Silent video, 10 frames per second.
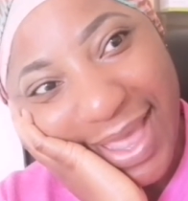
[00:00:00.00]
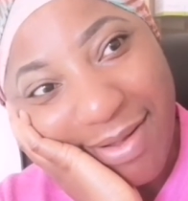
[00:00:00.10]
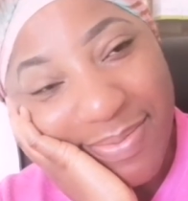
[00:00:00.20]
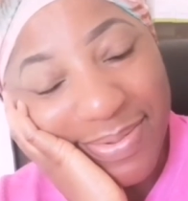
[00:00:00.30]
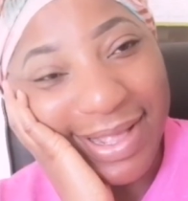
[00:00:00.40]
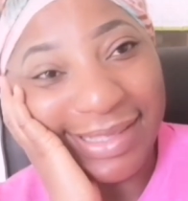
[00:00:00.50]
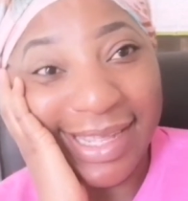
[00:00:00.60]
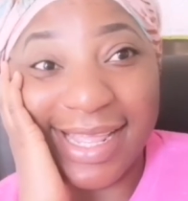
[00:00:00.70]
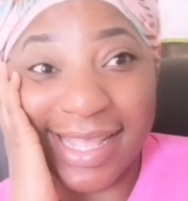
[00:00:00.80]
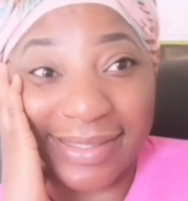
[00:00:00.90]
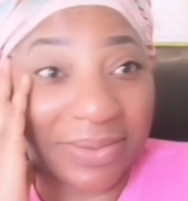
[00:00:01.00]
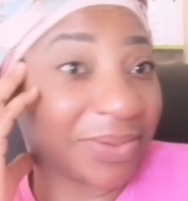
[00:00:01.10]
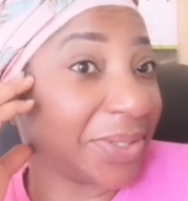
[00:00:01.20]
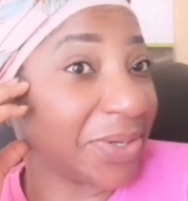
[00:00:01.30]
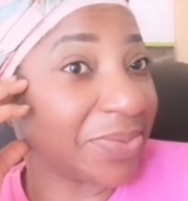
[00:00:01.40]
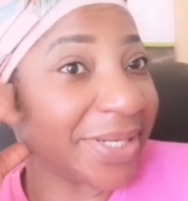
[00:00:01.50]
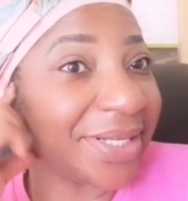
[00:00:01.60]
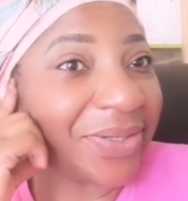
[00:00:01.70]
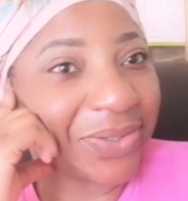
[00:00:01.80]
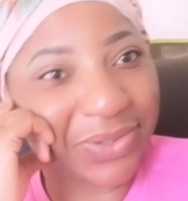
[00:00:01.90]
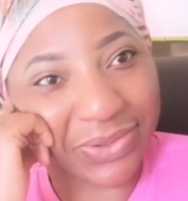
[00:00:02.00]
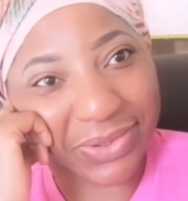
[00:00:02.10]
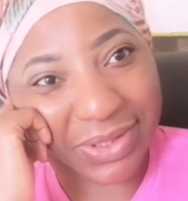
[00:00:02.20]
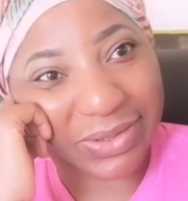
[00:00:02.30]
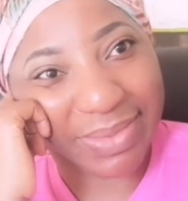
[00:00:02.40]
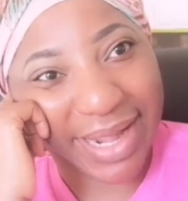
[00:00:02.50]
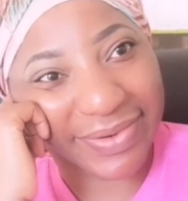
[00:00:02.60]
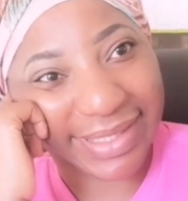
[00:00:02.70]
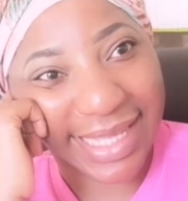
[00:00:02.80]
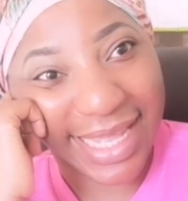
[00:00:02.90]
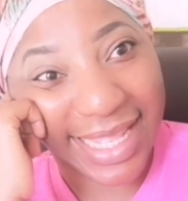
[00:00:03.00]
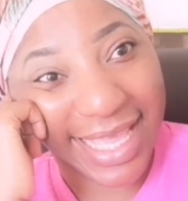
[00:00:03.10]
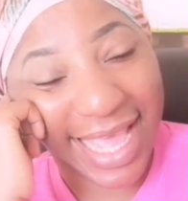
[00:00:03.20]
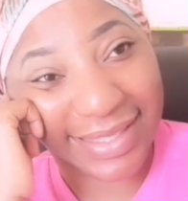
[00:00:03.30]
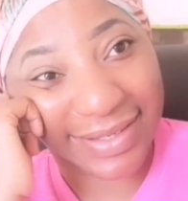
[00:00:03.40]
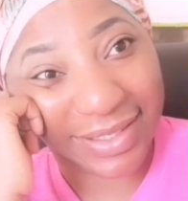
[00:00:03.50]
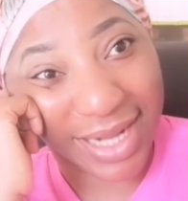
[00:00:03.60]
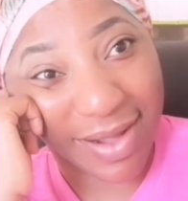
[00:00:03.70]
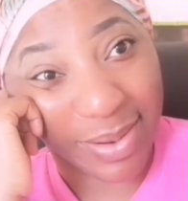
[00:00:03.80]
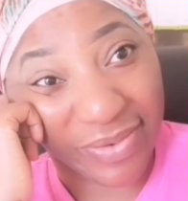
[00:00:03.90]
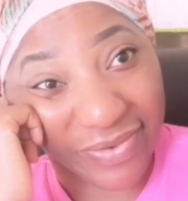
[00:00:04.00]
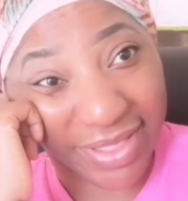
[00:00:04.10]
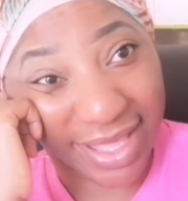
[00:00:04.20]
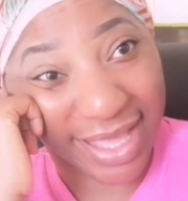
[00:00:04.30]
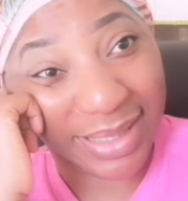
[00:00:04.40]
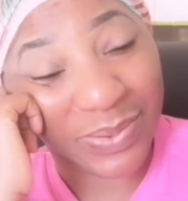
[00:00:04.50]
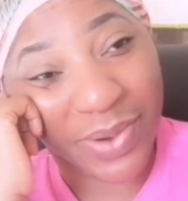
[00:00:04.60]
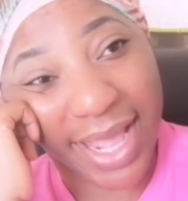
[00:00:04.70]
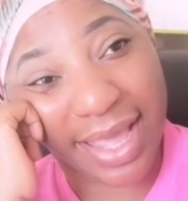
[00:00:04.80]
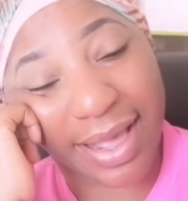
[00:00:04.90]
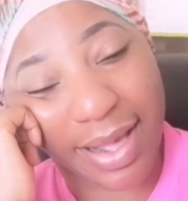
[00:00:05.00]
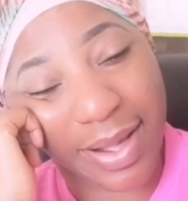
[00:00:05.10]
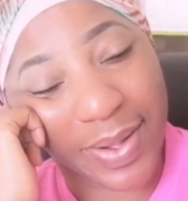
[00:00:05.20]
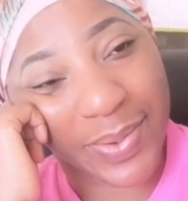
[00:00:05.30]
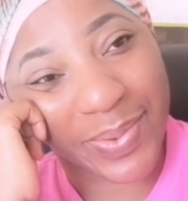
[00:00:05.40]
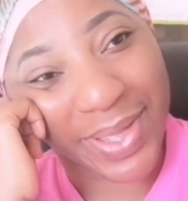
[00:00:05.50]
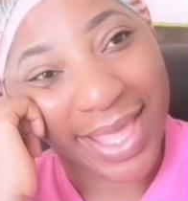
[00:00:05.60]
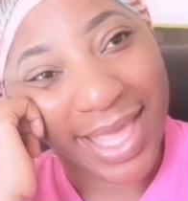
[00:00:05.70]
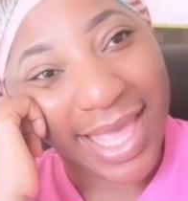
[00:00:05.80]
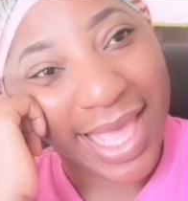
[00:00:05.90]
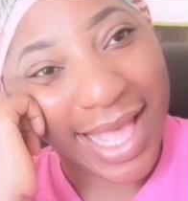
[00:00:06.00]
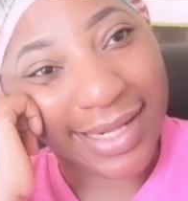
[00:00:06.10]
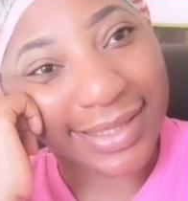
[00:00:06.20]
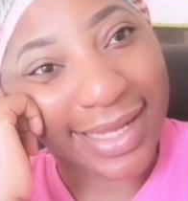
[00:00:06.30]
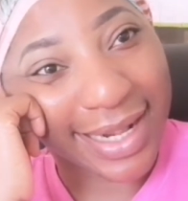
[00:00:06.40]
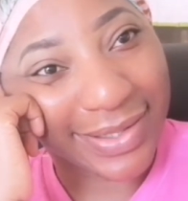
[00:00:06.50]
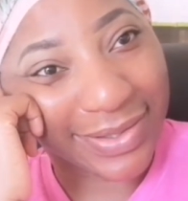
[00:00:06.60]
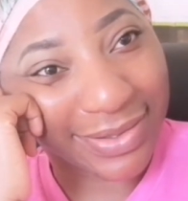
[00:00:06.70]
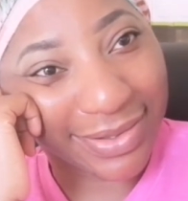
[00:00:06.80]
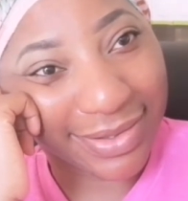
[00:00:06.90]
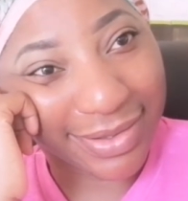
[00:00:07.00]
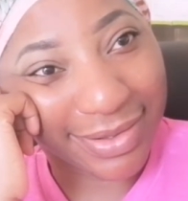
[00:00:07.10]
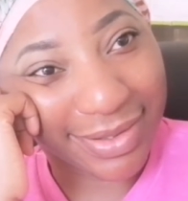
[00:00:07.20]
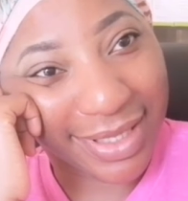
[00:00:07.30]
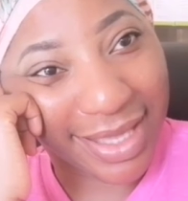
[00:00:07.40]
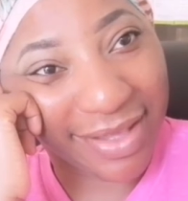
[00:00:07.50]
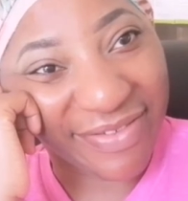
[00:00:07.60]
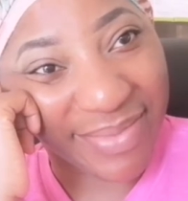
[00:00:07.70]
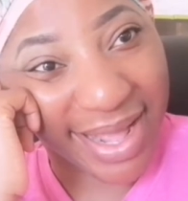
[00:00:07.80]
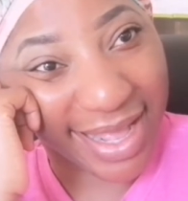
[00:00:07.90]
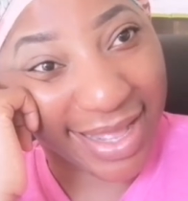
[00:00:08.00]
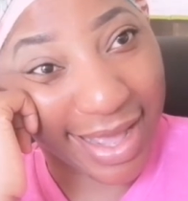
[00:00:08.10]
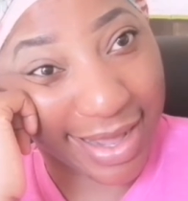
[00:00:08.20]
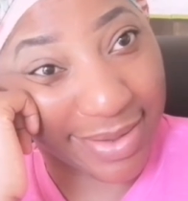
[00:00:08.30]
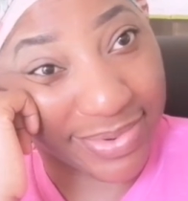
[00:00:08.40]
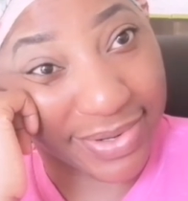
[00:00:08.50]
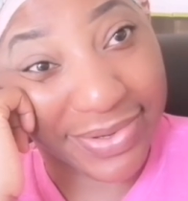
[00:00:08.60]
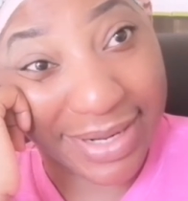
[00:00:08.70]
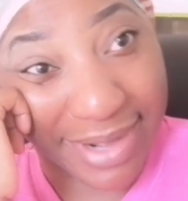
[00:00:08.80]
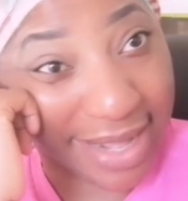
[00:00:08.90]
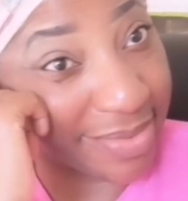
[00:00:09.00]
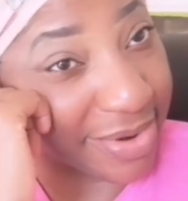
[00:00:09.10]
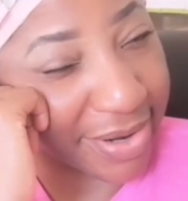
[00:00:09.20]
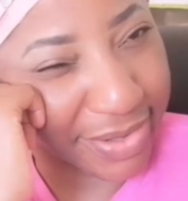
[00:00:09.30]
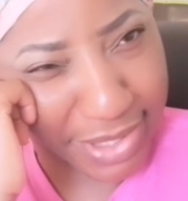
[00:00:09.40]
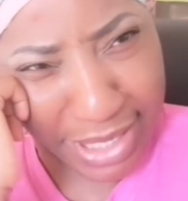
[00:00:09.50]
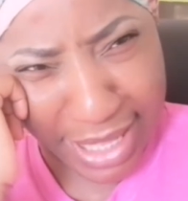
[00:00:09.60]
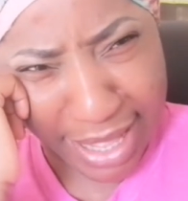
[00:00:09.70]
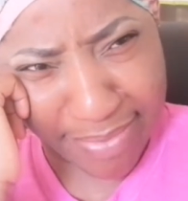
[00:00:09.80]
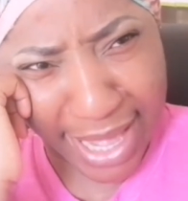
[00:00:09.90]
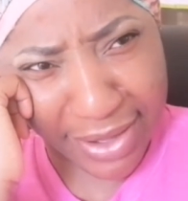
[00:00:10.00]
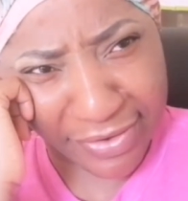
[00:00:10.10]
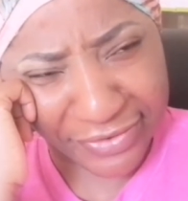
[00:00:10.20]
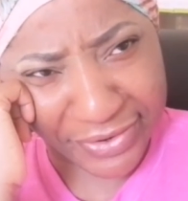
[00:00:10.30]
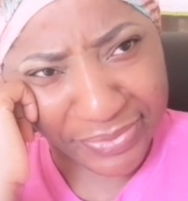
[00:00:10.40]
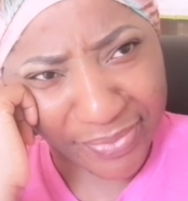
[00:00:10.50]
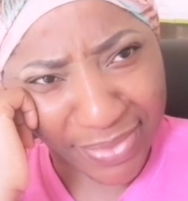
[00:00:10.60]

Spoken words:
Get up as early as I would normally do, do my routine, get into the shower before the kids wake up, and decided to give my eyebrow, only my eyebrow, a makeover.